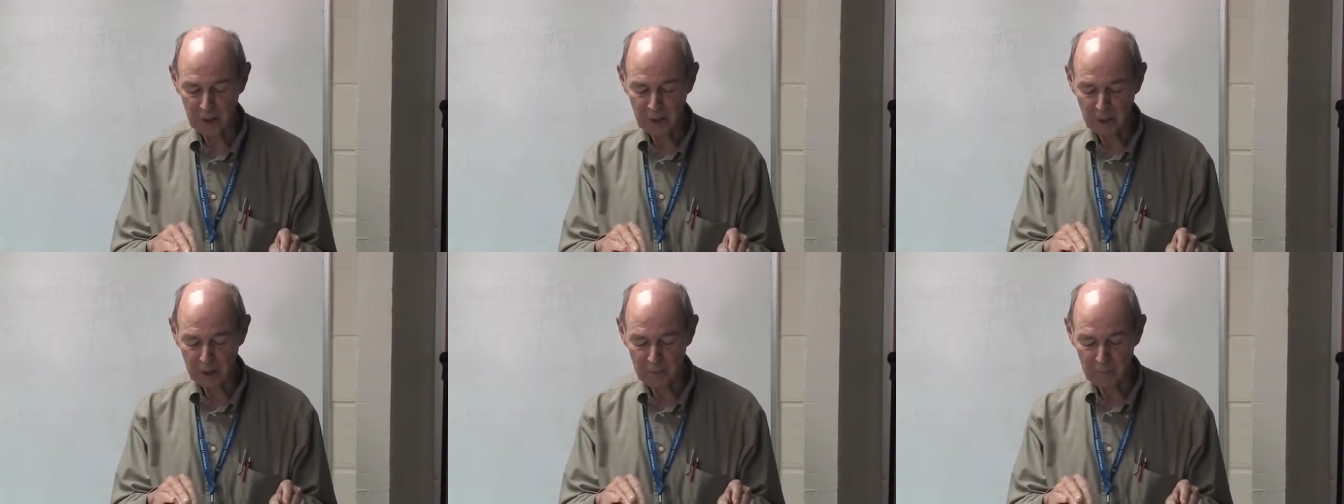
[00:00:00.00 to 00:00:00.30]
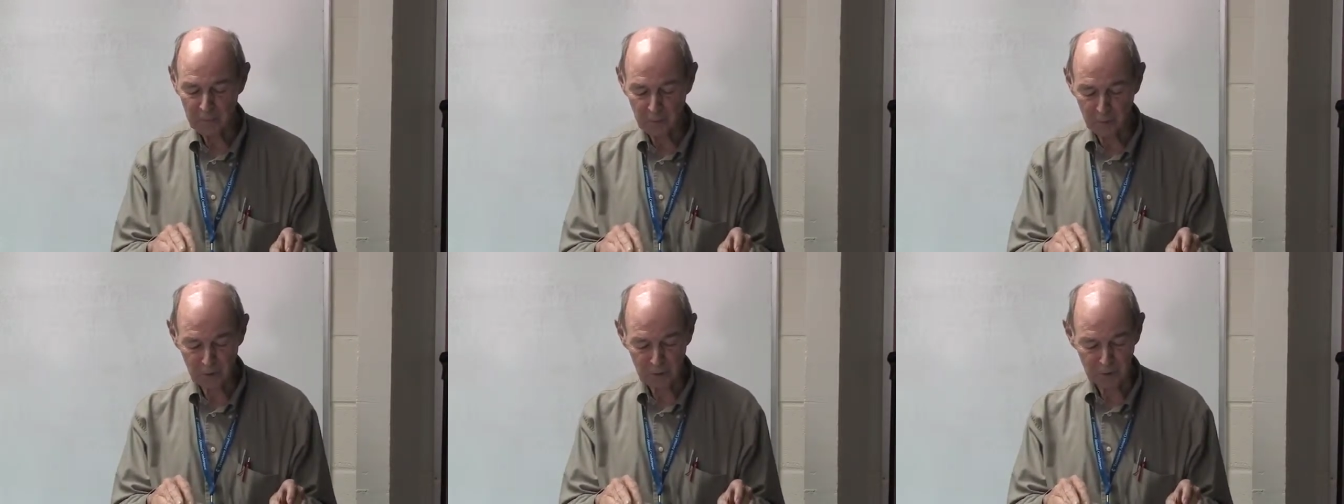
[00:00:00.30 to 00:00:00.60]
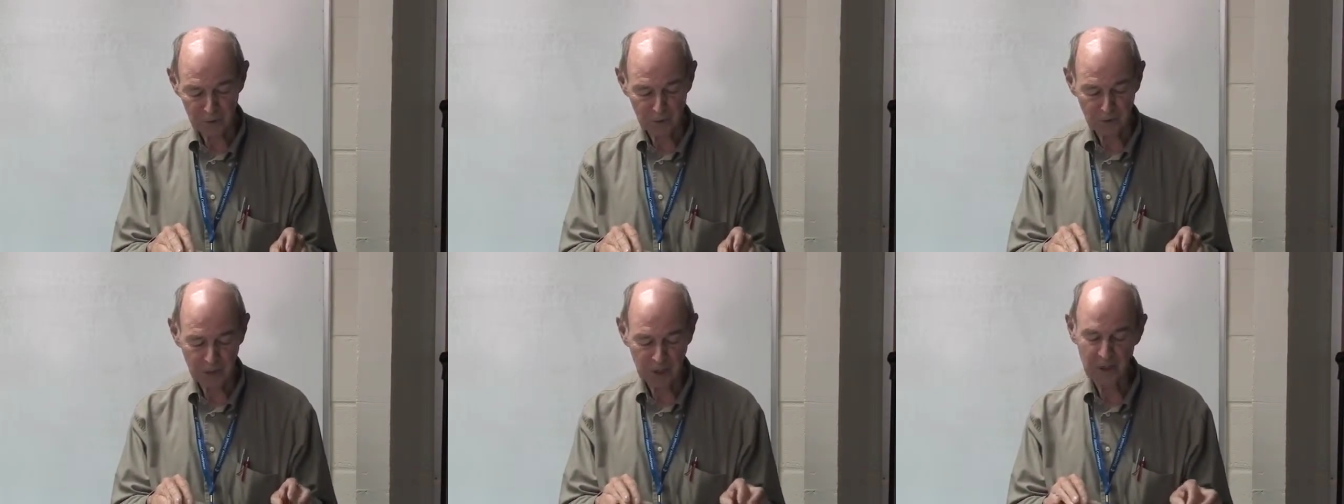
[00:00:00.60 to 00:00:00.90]

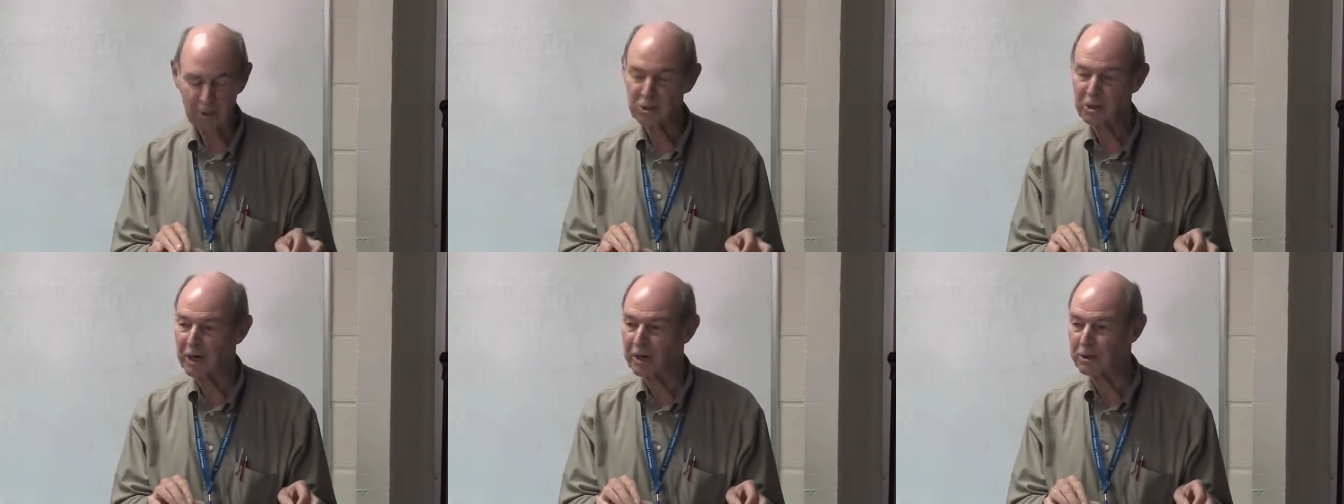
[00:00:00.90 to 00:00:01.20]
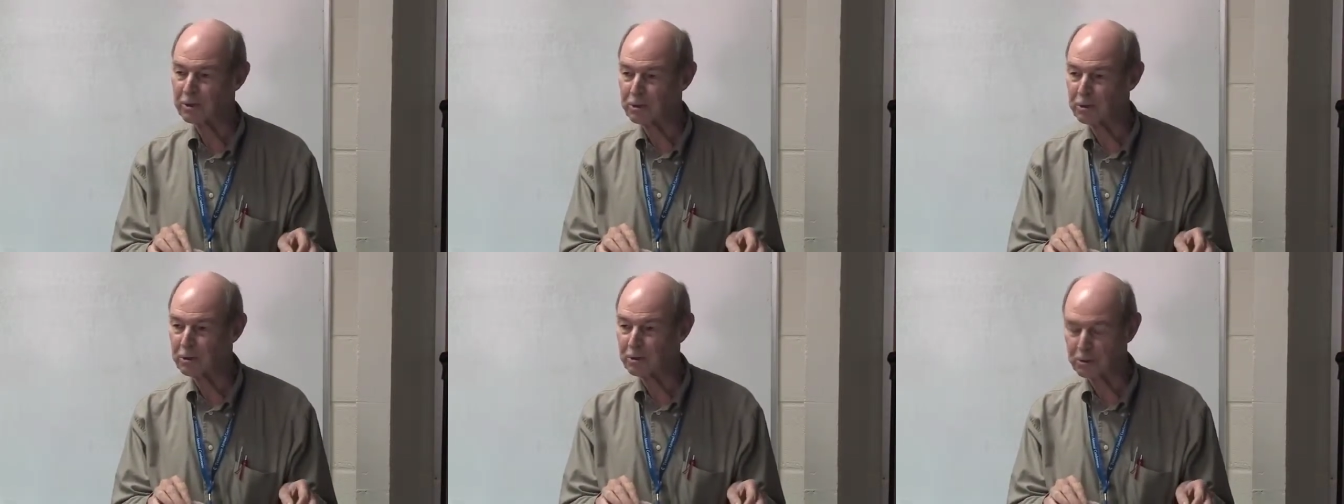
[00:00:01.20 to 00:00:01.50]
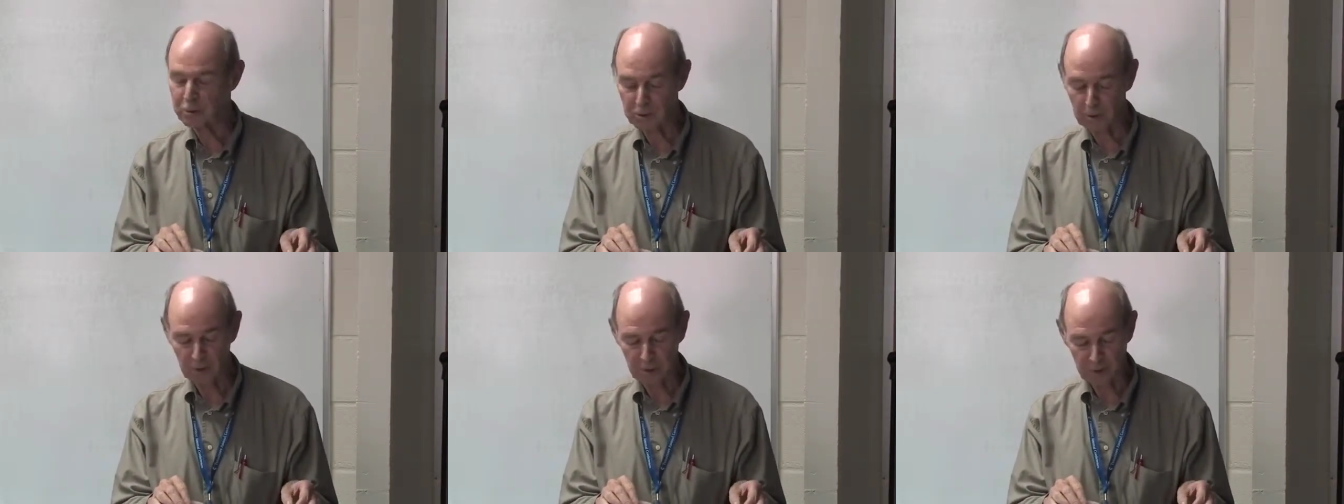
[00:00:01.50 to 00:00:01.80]
important things like
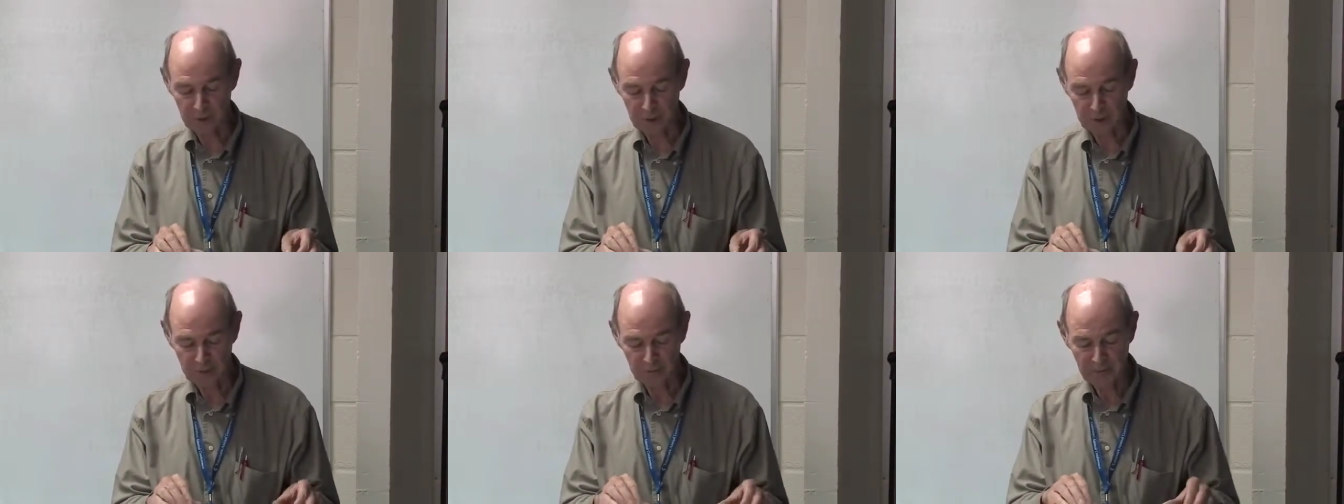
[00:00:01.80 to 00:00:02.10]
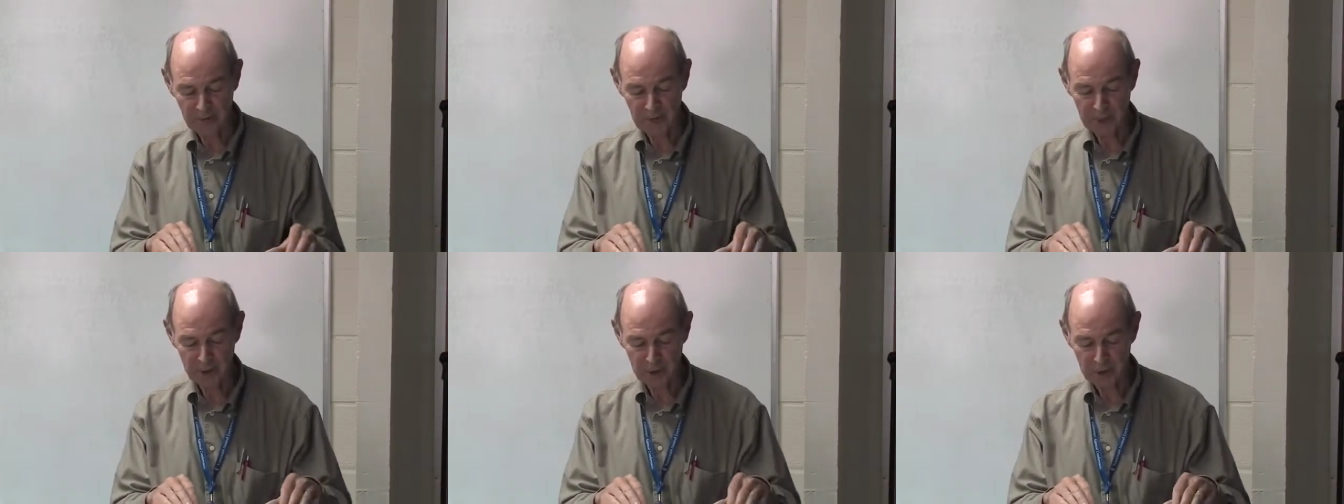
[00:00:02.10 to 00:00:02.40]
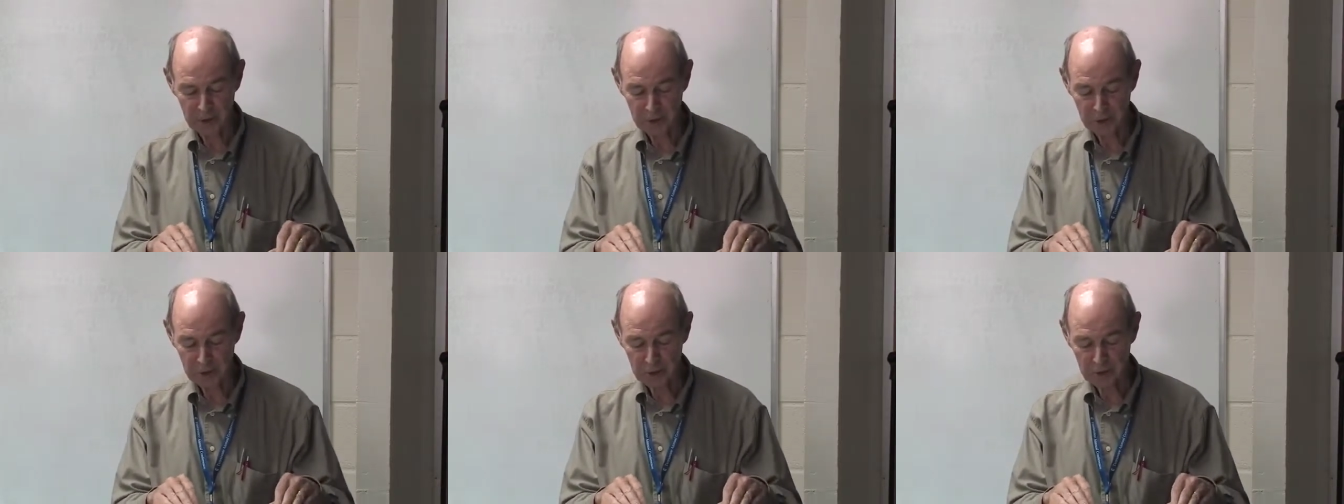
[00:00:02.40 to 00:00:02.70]
church growth and
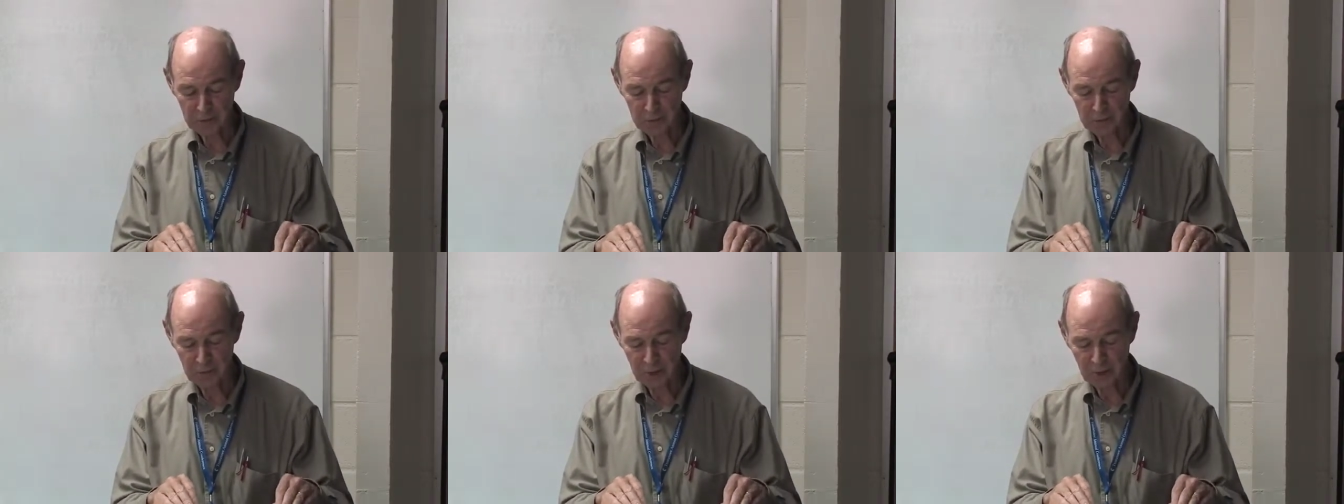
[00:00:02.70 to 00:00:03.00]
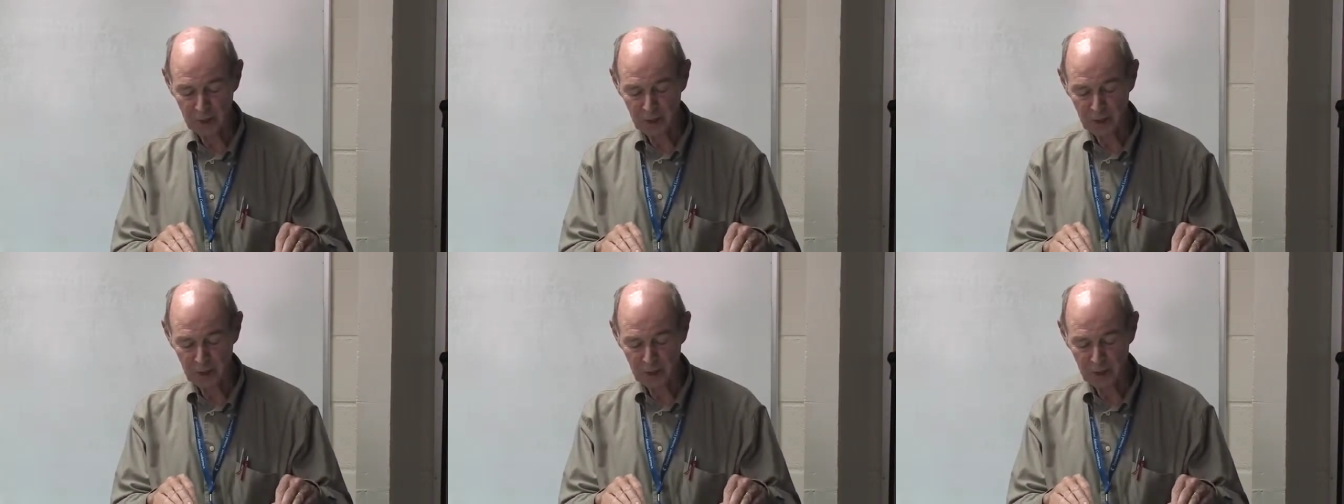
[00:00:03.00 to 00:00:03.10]
evangelism